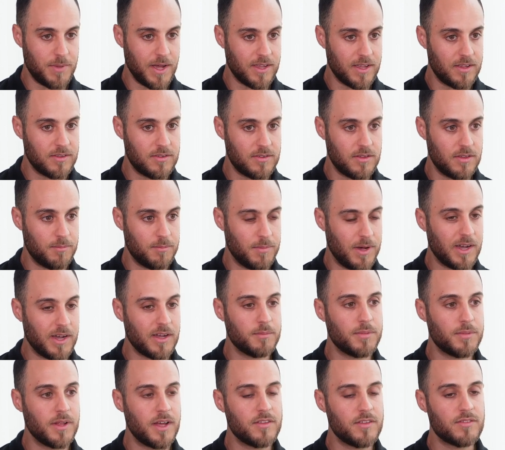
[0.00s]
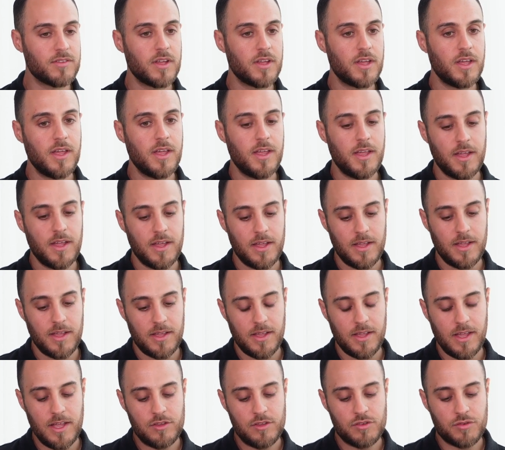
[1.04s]
back into the marketplace,
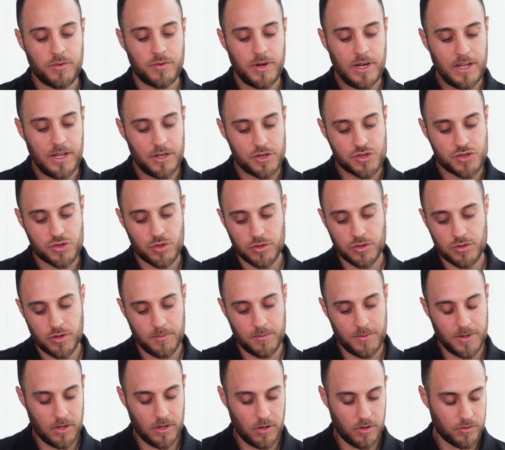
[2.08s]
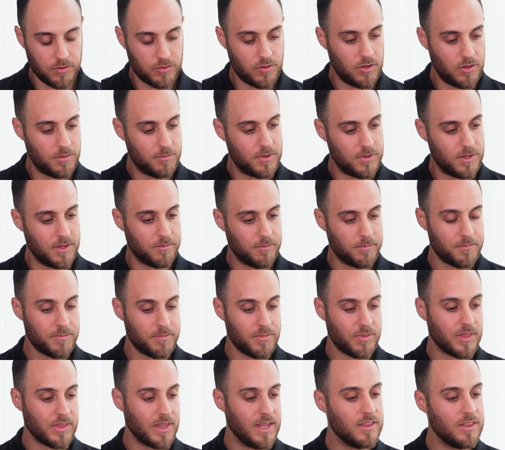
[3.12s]
it's really a short term and a long term thing.
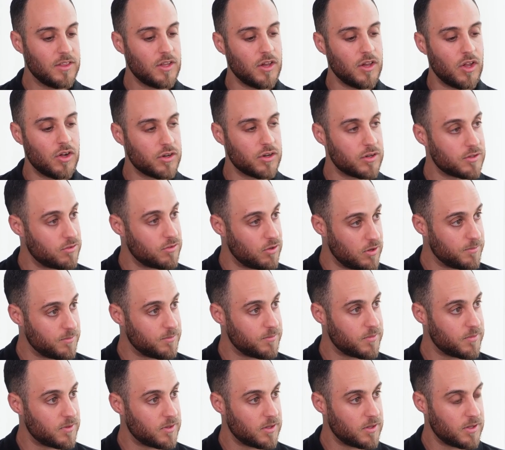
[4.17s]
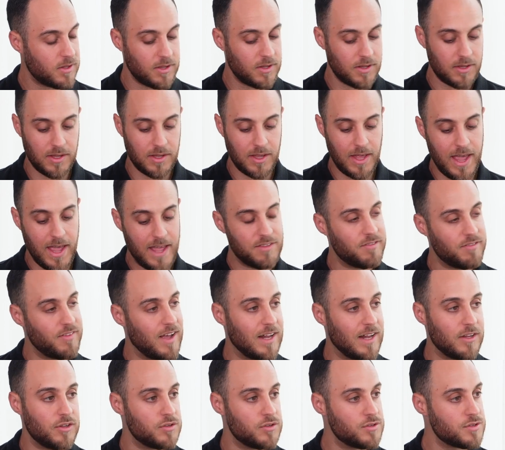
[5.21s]
In the longer term, end
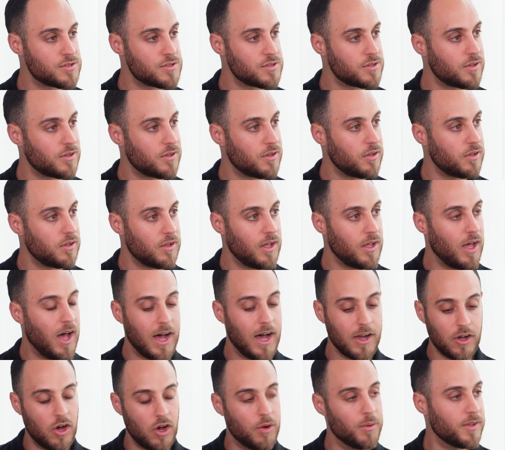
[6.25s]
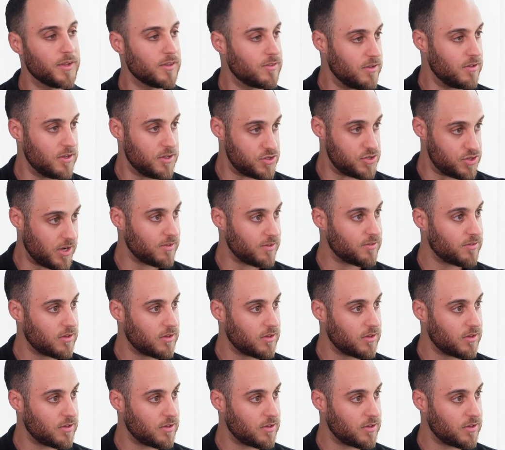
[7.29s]
values are going to adjust,